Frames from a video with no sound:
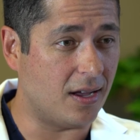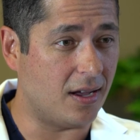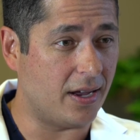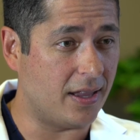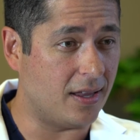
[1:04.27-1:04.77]

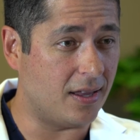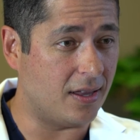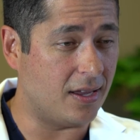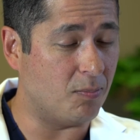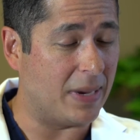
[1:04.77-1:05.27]
uh,
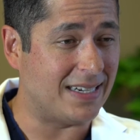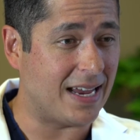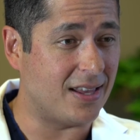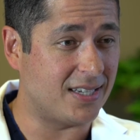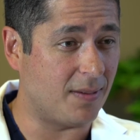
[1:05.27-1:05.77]
and
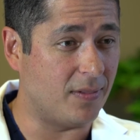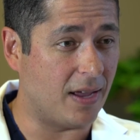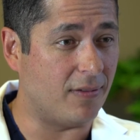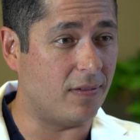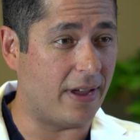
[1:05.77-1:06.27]
maintain the same
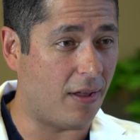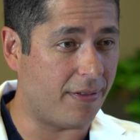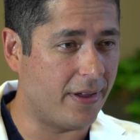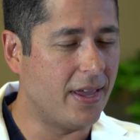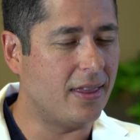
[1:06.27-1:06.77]
level of
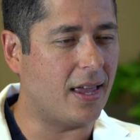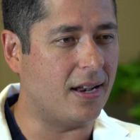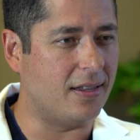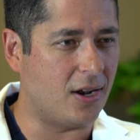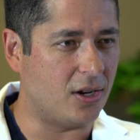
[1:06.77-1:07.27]
health
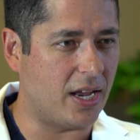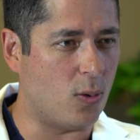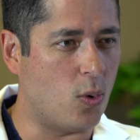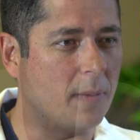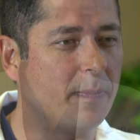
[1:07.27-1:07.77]
that it did on
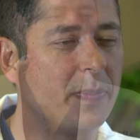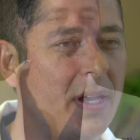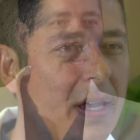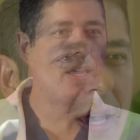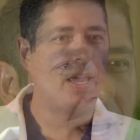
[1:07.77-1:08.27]
day one.
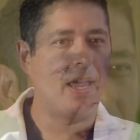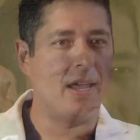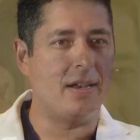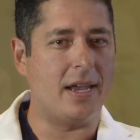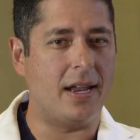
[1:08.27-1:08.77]

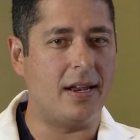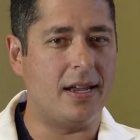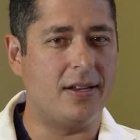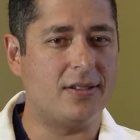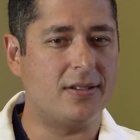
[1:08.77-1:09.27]
And, and
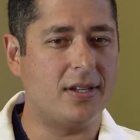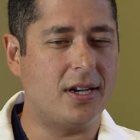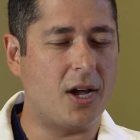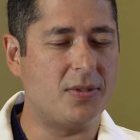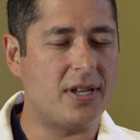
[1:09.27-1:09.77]
it's,
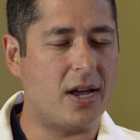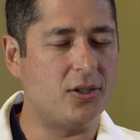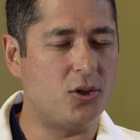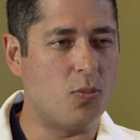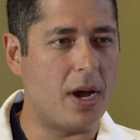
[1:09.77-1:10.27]
it comes
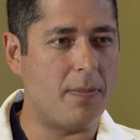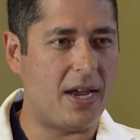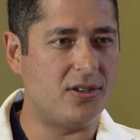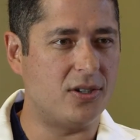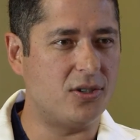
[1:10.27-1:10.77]
down to my
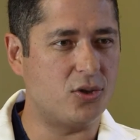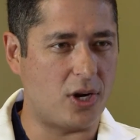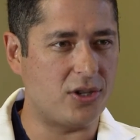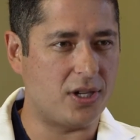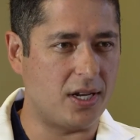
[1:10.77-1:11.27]
patients
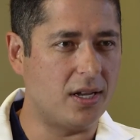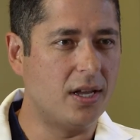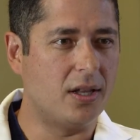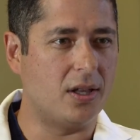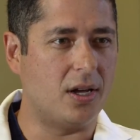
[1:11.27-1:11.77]
trusting
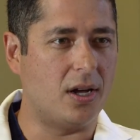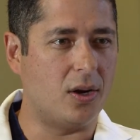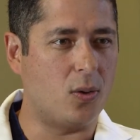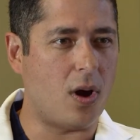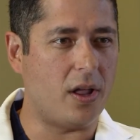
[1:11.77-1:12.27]

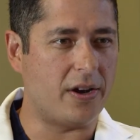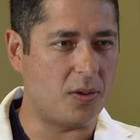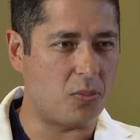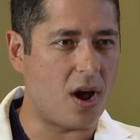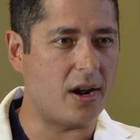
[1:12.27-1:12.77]
the quality of
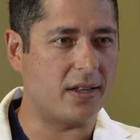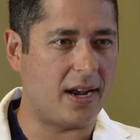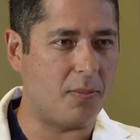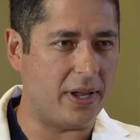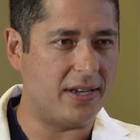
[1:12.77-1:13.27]
the product
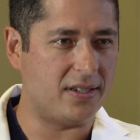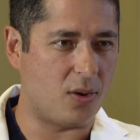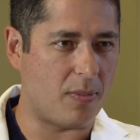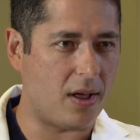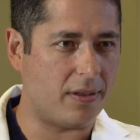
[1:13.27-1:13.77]
that I place in
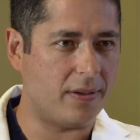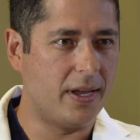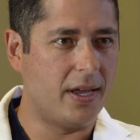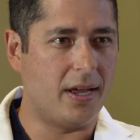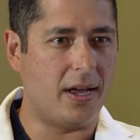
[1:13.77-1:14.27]
their mouth.
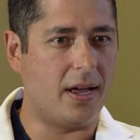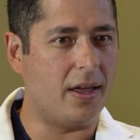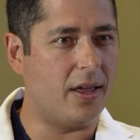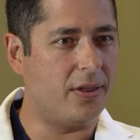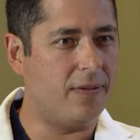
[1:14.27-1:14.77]

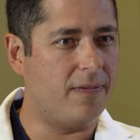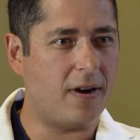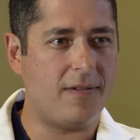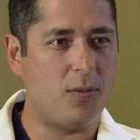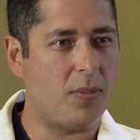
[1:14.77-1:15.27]
Uh,
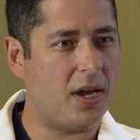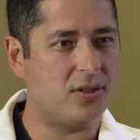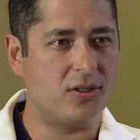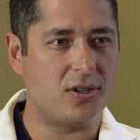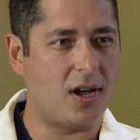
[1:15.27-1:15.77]
very few
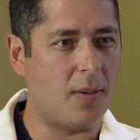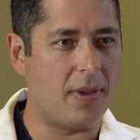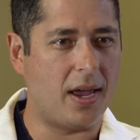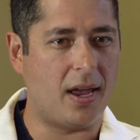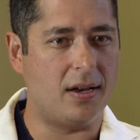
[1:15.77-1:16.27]
patients
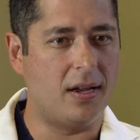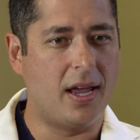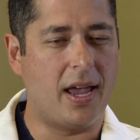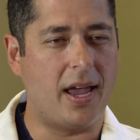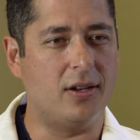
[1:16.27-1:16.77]
come and,
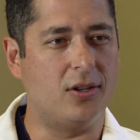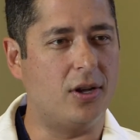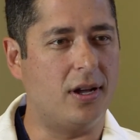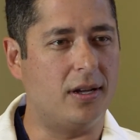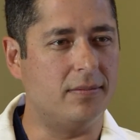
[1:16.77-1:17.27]
and
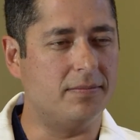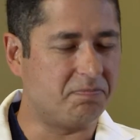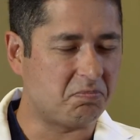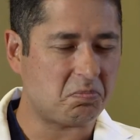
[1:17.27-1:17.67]
um,